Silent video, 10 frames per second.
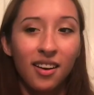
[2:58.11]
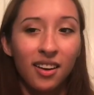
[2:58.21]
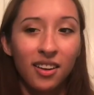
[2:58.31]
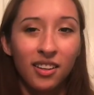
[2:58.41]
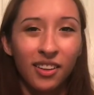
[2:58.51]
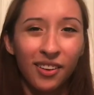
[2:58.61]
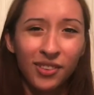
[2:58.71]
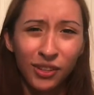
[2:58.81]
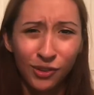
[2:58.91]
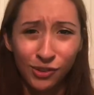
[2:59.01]
And it left
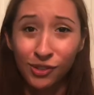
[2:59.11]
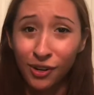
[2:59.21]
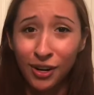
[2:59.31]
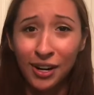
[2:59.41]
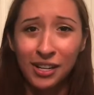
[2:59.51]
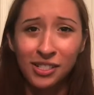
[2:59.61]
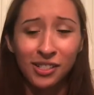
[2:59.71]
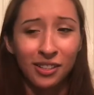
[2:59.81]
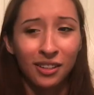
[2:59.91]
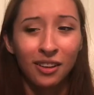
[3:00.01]
a little scar
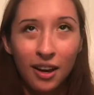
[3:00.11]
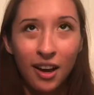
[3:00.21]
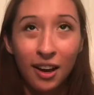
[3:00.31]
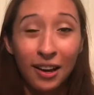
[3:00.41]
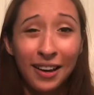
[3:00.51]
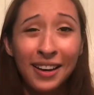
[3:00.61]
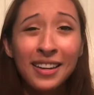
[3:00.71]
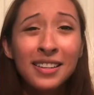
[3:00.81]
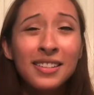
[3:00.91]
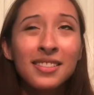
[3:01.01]
actually.
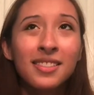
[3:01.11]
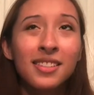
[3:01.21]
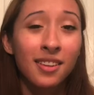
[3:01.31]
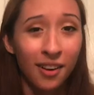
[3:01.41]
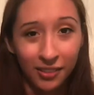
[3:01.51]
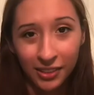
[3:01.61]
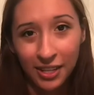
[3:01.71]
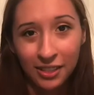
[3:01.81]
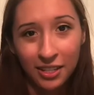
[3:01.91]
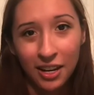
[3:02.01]
I not
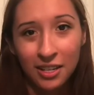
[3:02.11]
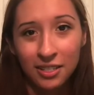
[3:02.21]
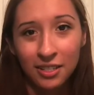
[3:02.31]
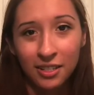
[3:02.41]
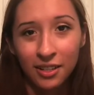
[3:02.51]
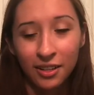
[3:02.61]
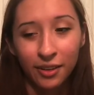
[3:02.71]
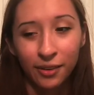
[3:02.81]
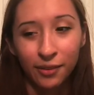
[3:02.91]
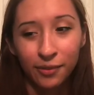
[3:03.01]
like the idea
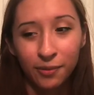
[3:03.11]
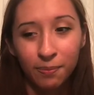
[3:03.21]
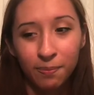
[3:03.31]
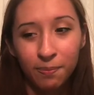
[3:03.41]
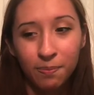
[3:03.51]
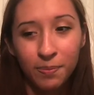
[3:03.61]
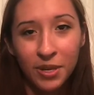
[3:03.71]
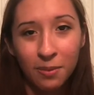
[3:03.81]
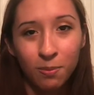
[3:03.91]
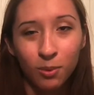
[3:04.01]
of
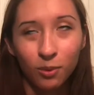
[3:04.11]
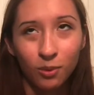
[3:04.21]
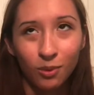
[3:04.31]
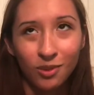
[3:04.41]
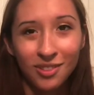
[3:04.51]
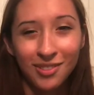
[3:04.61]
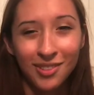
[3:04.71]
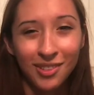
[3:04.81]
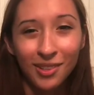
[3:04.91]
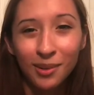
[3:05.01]
people
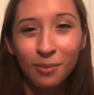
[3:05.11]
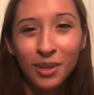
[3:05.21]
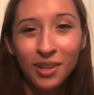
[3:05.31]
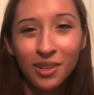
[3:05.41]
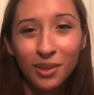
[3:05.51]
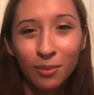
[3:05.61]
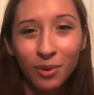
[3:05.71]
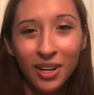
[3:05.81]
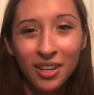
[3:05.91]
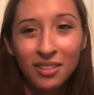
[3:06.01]
seeing me in the
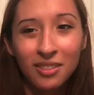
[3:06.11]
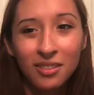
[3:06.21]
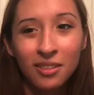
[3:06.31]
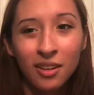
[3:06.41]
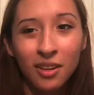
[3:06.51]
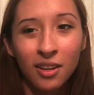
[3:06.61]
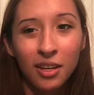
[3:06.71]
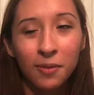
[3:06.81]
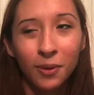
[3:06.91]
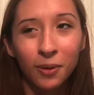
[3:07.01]
brace,
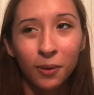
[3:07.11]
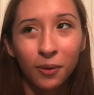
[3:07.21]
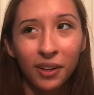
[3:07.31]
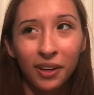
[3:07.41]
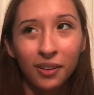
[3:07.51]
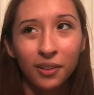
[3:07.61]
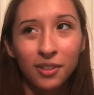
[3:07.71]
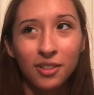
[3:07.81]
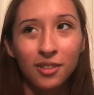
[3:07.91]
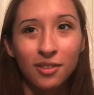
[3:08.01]
even though like I could
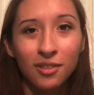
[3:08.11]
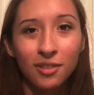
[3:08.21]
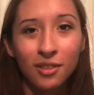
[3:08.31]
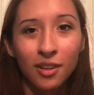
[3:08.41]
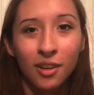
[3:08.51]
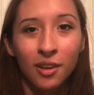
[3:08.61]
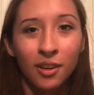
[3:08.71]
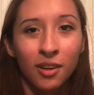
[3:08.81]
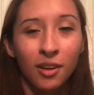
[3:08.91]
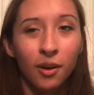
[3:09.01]
just
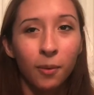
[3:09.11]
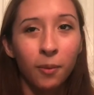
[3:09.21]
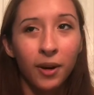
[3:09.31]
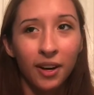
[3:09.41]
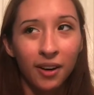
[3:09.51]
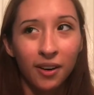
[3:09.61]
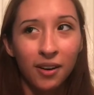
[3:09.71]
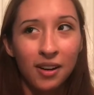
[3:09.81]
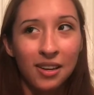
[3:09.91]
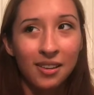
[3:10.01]

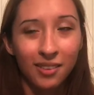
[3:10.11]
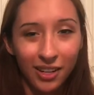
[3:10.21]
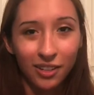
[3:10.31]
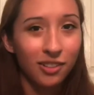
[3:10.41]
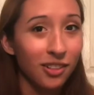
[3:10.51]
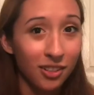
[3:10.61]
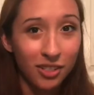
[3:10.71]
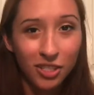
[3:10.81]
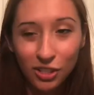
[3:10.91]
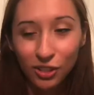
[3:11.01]
wear it like under a
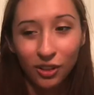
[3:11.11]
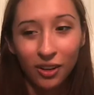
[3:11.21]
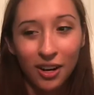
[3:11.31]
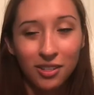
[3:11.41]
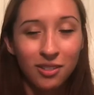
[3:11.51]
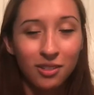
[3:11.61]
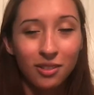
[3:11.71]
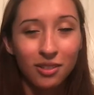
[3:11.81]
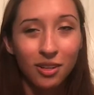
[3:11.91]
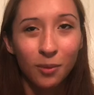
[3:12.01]
t-shirt. I
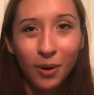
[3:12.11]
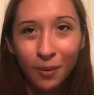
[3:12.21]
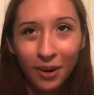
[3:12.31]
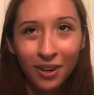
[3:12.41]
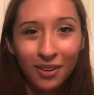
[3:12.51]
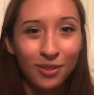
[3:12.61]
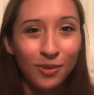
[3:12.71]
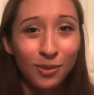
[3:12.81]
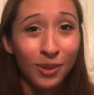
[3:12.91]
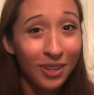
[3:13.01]
still didn't want to wear it because it
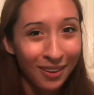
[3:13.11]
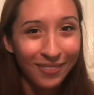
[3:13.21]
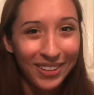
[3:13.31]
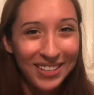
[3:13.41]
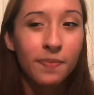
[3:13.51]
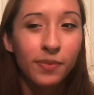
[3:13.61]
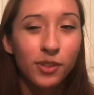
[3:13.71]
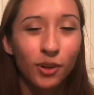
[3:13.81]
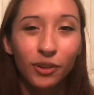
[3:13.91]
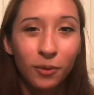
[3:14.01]
was really obvious,
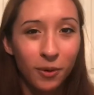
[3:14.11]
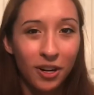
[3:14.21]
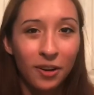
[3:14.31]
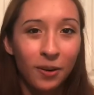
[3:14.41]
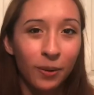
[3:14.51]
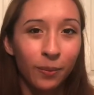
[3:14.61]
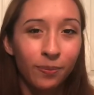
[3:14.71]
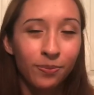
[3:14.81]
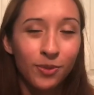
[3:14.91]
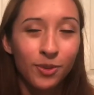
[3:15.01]
so I only wore it at home.
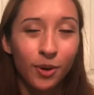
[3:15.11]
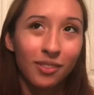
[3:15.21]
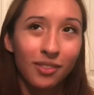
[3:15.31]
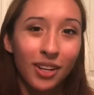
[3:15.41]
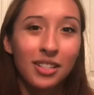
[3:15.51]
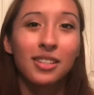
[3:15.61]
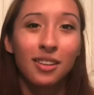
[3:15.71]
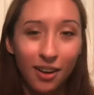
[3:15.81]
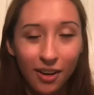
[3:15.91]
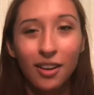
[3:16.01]
So I did
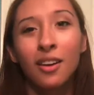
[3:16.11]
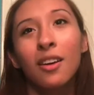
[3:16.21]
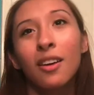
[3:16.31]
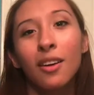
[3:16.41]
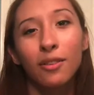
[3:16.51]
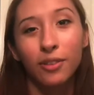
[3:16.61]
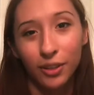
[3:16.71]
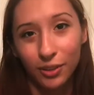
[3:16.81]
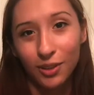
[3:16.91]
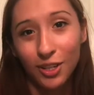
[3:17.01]
not
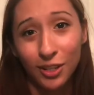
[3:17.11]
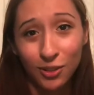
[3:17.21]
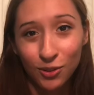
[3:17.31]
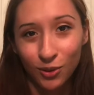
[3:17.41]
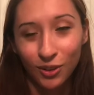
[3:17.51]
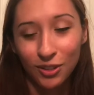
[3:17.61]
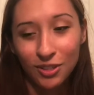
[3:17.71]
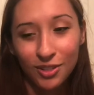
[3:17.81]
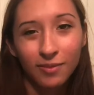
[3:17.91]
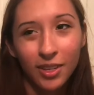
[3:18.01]
follow the doctor's
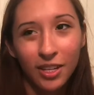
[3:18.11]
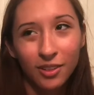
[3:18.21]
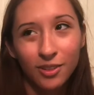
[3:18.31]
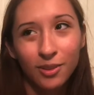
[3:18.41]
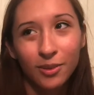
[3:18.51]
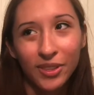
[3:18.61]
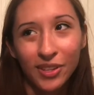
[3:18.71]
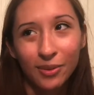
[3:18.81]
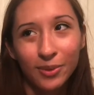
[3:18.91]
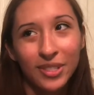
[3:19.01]
orders. And also a
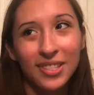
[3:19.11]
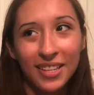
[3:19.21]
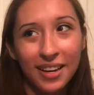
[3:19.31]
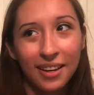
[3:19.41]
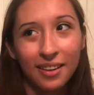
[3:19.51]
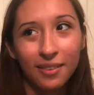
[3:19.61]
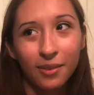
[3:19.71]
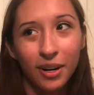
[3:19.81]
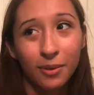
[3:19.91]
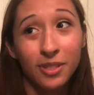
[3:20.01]
thing was that
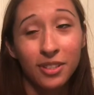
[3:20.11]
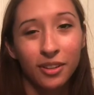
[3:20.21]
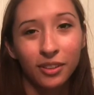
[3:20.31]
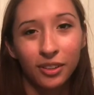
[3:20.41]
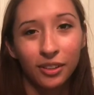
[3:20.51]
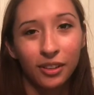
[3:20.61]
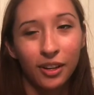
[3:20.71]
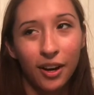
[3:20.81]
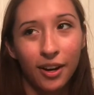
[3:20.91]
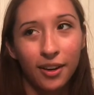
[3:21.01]
when I was younger,
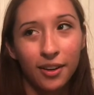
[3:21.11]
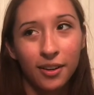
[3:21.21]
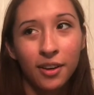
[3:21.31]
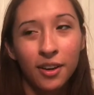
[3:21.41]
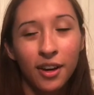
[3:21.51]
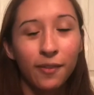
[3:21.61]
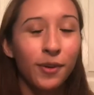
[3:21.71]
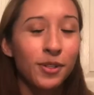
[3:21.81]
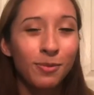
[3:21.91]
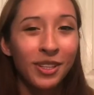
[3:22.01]
I've
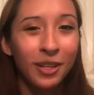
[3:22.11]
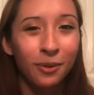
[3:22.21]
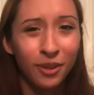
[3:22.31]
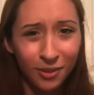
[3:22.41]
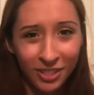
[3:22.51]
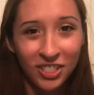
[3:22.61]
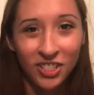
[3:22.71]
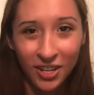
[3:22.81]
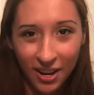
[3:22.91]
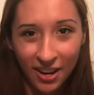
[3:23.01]
always been like really
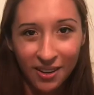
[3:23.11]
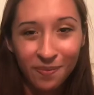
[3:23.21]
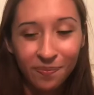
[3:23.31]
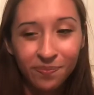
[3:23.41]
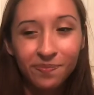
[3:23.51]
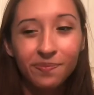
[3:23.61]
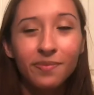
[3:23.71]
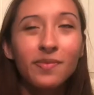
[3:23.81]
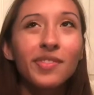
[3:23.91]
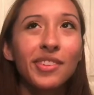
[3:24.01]
shy,
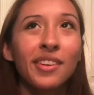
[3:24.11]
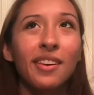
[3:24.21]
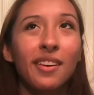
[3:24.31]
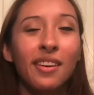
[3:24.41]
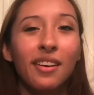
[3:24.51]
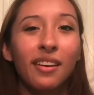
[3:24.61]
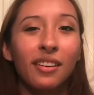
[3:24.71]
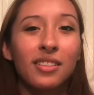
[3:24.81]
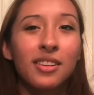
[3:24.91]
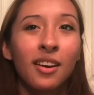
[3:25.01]

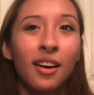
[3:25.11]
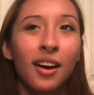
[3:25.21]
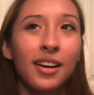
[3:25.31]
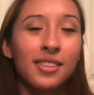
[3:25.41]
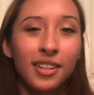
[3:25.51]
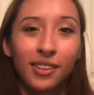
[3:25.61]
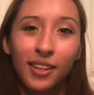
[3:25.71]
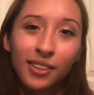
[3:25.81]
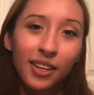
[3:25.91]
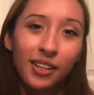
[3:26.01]
and I didn't
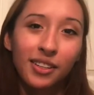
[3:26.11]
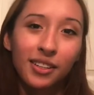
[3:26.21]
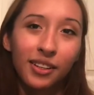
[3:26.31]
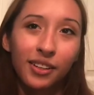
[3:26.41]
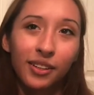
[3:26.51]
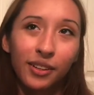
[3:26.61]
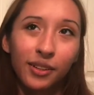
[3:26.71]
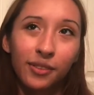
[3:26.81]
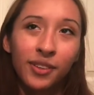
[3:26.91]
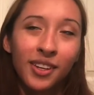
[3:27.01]
like the idea
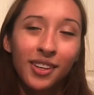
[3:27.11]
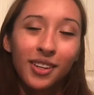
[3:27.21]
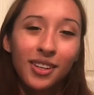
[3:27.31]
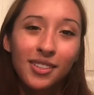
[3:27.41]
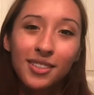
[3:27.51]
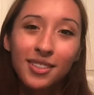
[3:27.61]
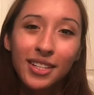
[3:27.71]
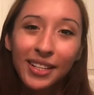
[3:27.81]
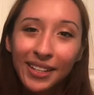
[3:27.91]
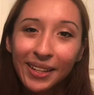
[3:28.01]
of kids
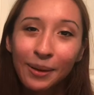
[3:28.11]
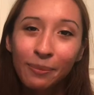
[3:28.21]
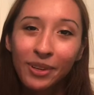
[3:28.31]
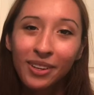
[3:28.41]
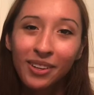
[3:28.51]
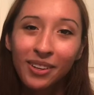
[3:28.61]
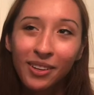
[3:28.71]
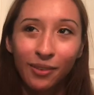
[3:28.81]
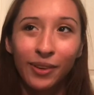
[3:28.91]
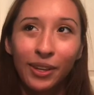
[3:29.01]
staring at me
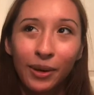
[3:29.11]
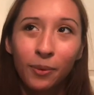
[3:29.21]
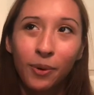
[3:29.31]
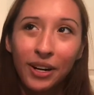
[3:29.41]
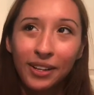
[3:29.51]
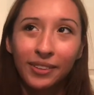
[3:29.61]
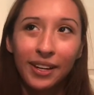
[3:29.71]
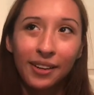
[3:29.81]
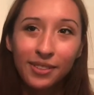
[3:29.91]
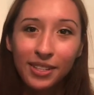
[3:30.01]
if I like wore it on the
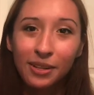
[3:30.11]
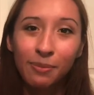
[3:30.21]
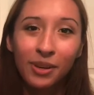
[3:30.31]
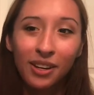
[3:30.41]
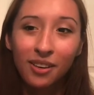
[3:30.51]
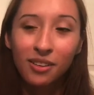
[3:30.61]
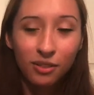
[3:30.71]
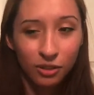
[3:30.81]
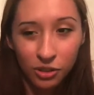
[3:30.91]
outside of my